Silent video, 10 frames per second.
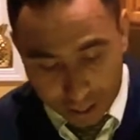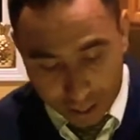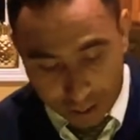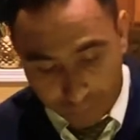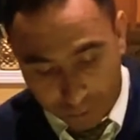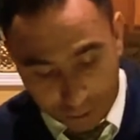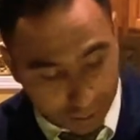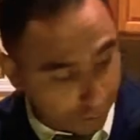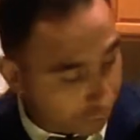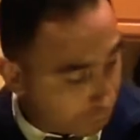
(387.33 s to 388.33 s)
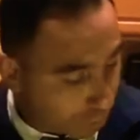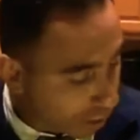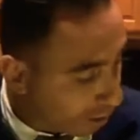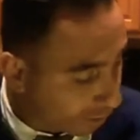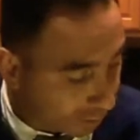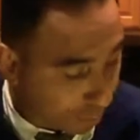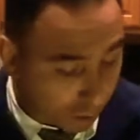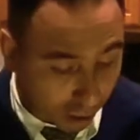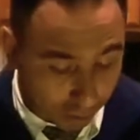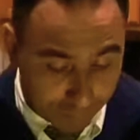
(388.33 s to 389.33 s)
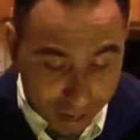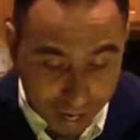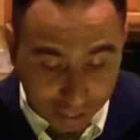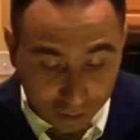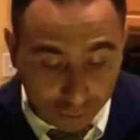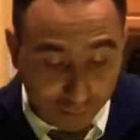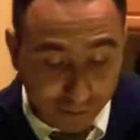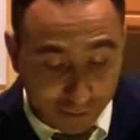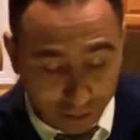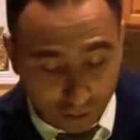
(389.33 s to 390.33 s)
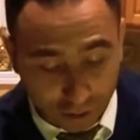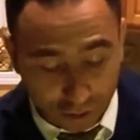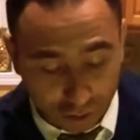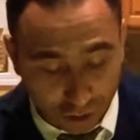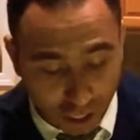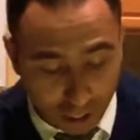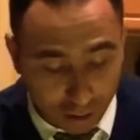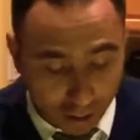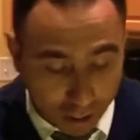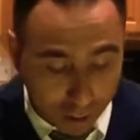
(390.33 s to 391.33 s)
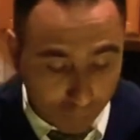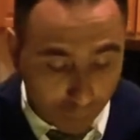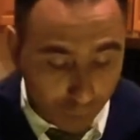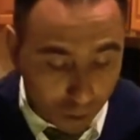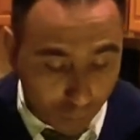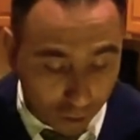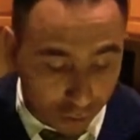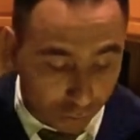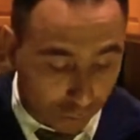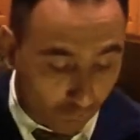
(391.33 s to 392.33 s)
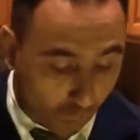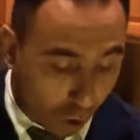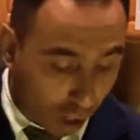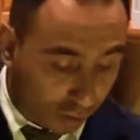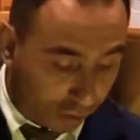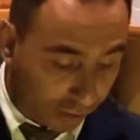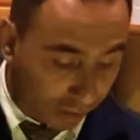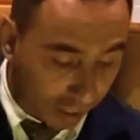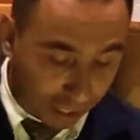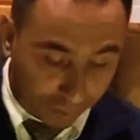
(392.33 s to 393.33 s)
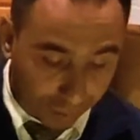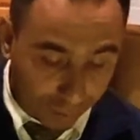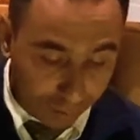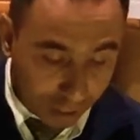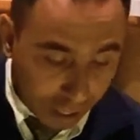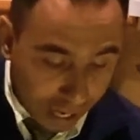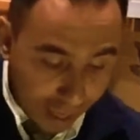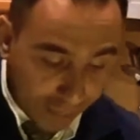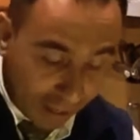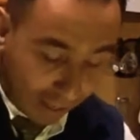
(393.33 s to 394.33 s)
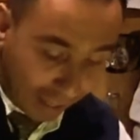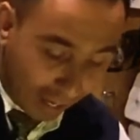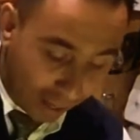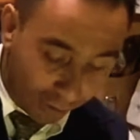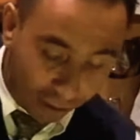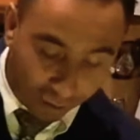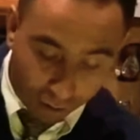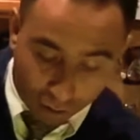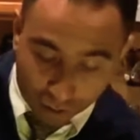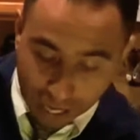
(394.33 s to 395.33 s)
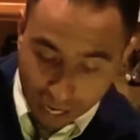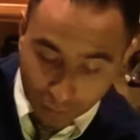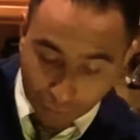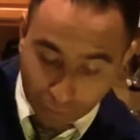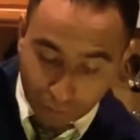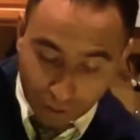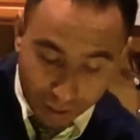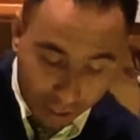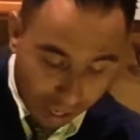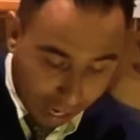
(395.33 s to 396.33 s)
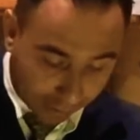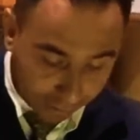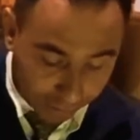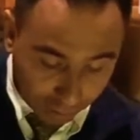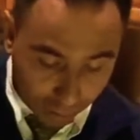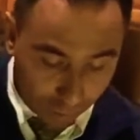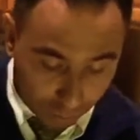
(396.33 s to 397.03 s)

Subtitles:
And what you do is you put it in a Ziploc bag and you seal it shut. But what you want to do is wash the cilantro and then layer it all out as so,